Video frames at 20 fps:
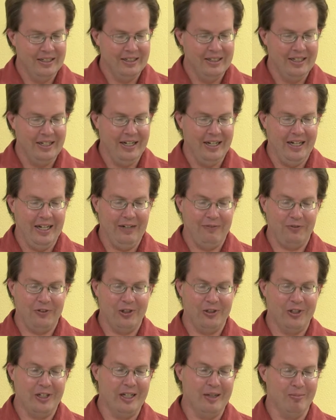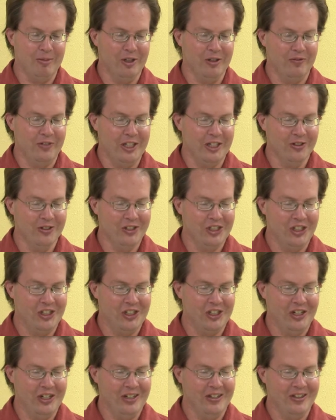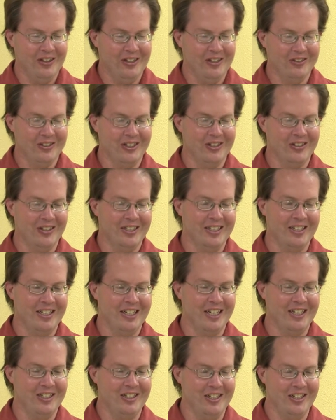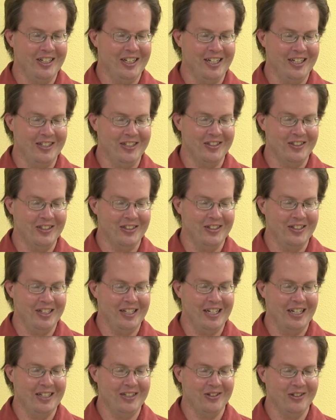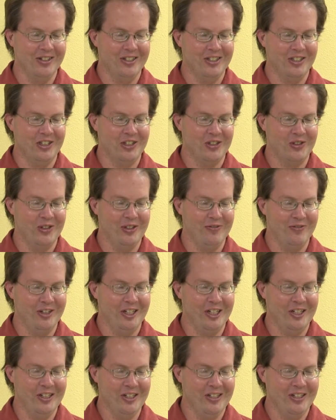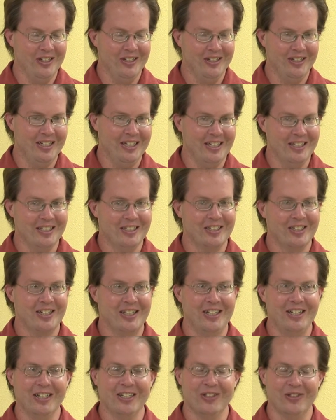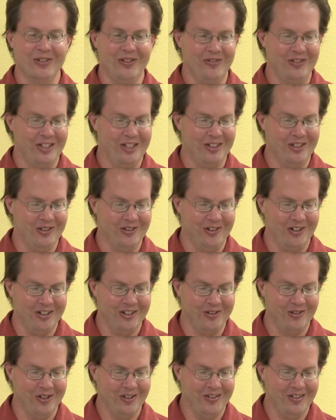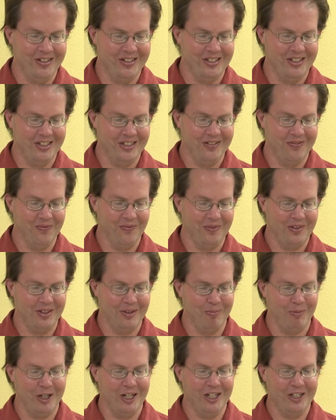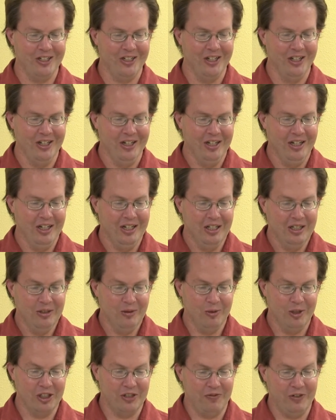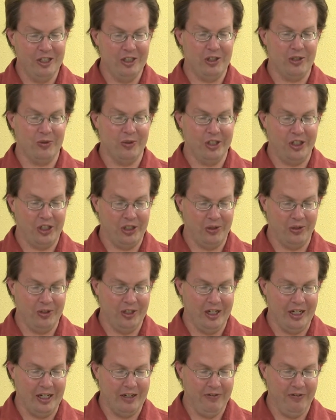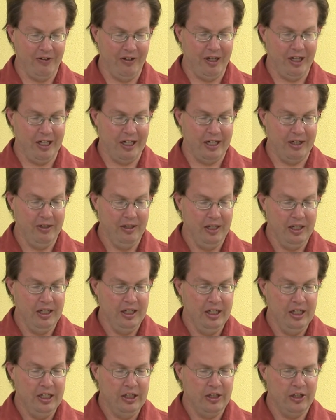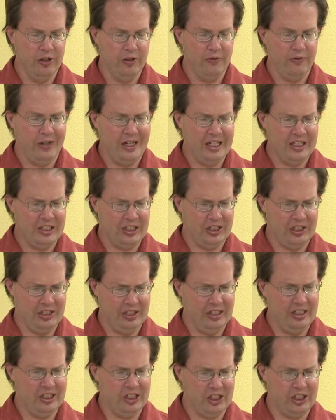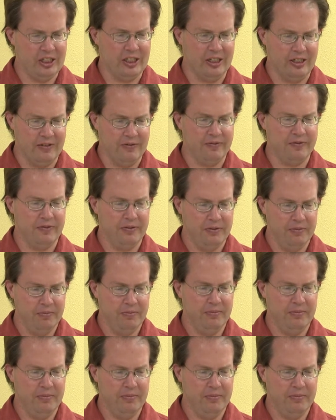Yeah, after a number of years, though, during the nineteen nineties, the decanter industry faded, and Ski Country faded along with it. The brand was eventually sold off, uh, though Foss itself